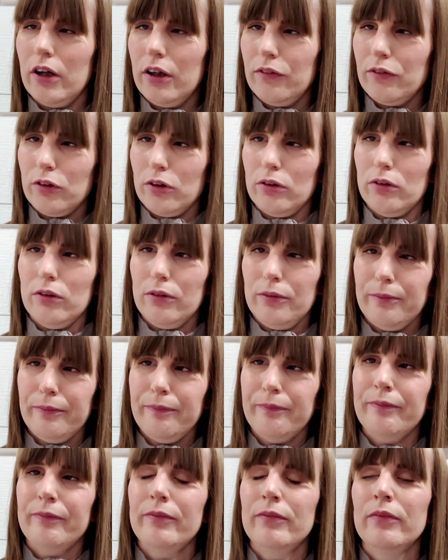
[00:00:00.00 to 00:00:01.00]
that I've got
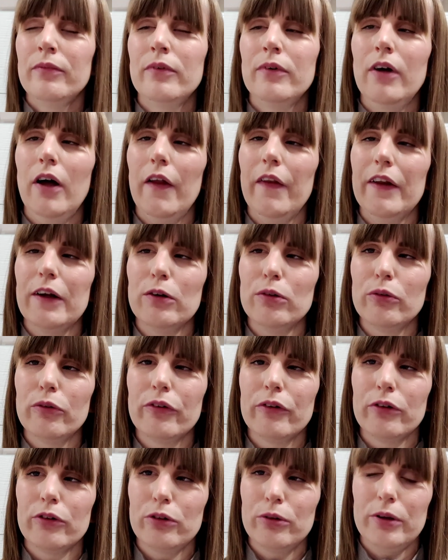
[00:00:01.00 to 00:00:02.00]
on. They
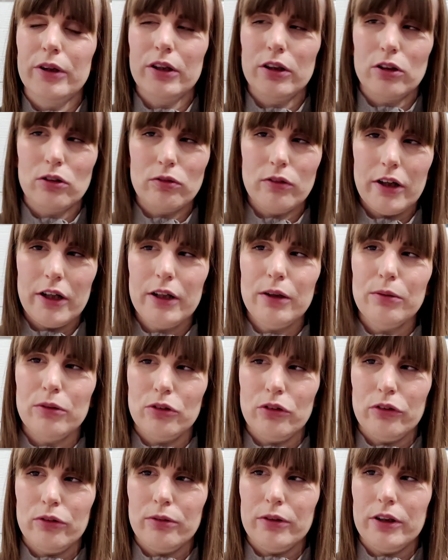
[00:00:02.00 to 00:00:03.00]
also do it in a grey,
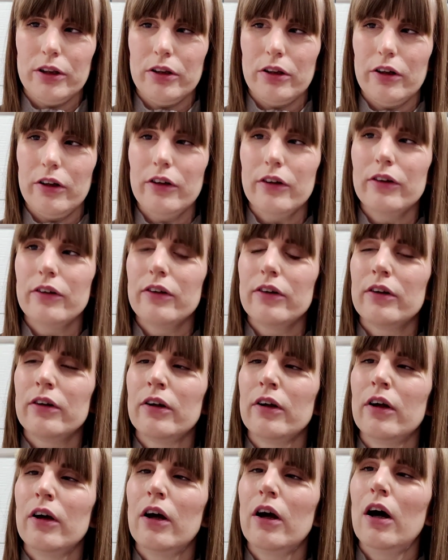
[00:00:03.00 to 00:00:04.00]
which is really
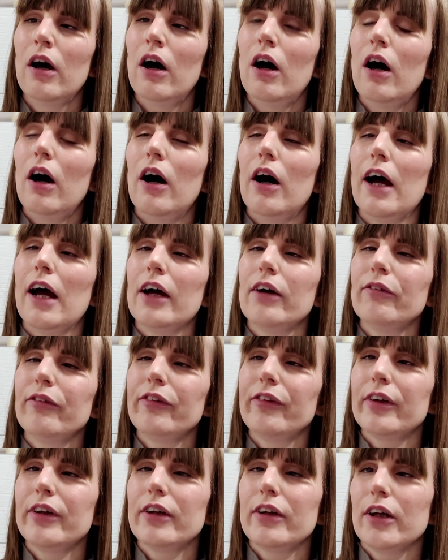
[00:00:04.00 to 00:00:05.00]
nice. I
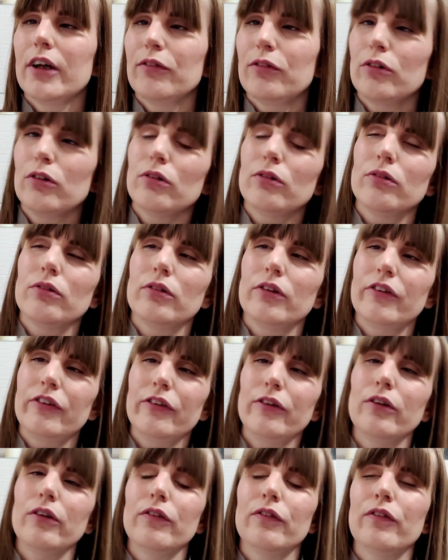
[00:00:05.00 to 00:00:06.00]
have seen
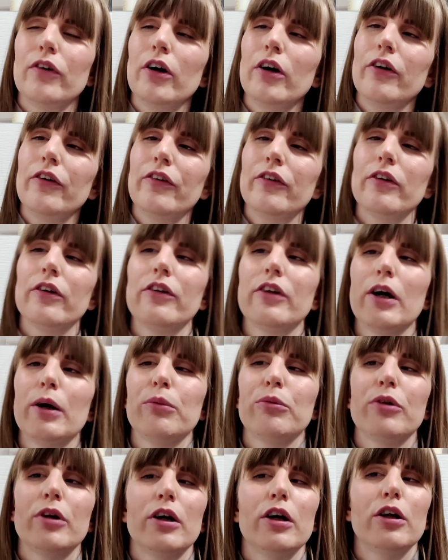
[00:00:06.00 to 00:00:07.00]
this is not the first
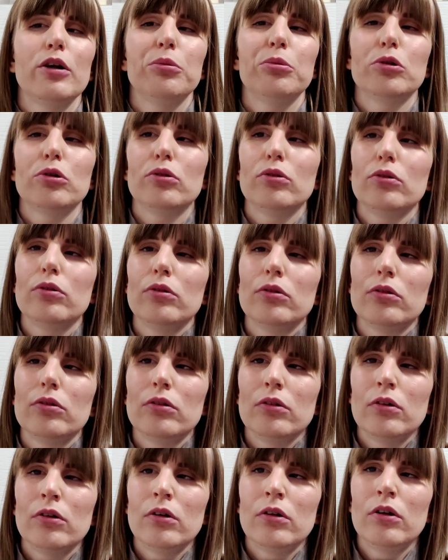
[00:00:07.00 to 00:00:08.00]
Adapt Animal
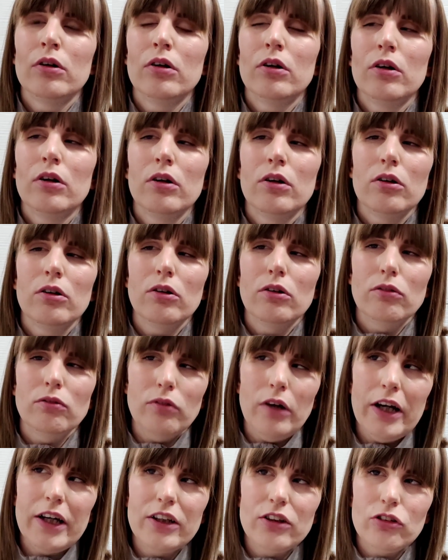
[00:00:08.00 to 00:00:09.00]

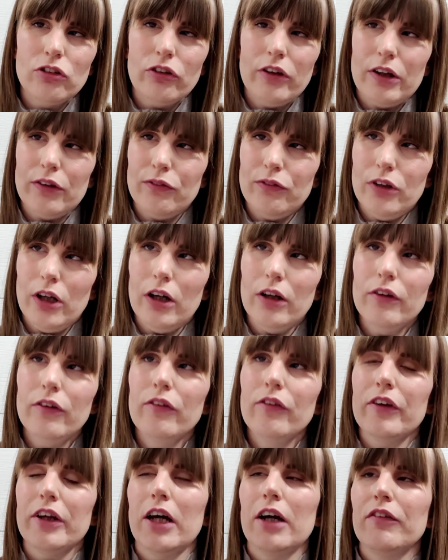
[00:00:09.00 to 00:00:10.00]
range they've
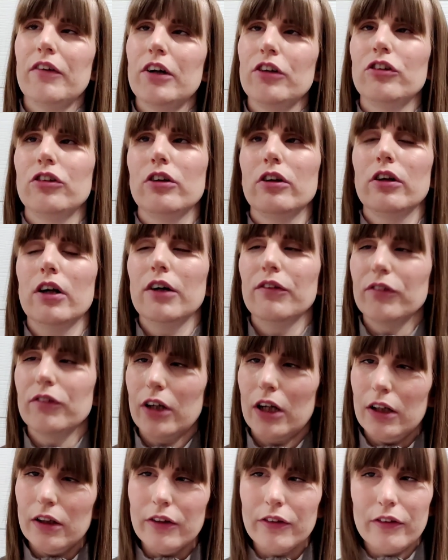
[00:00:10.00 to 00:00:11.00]
done, so they have actually done
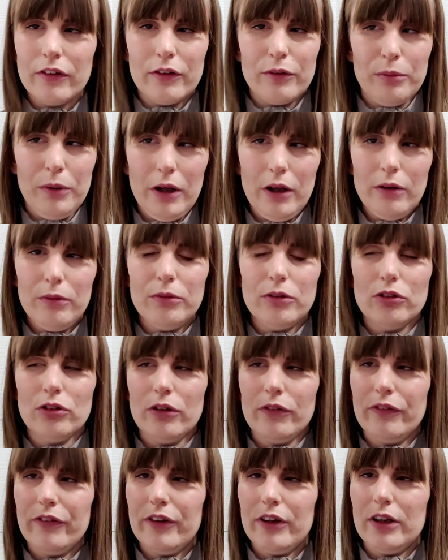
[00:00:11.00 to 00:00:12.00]
other colours as well,
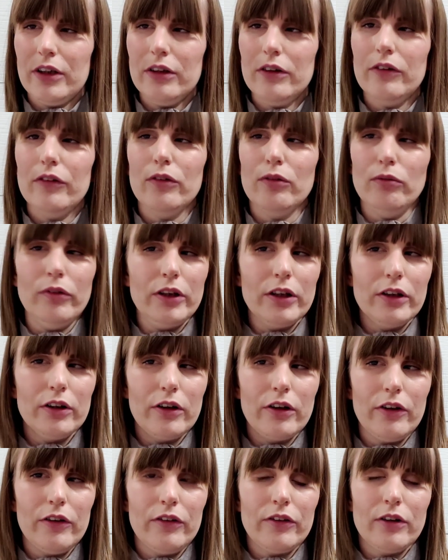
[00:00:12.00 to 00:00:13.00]
which I've seen, some really
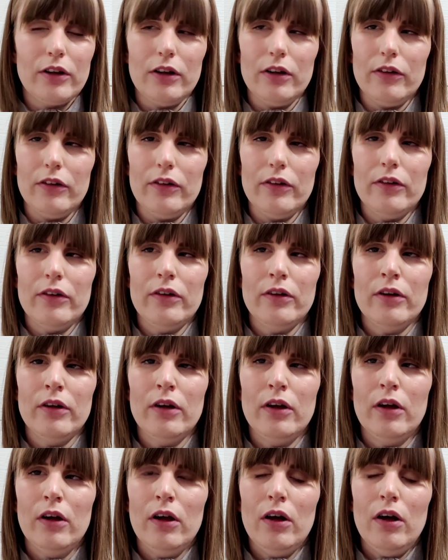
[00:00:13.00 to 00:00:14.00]
nice colours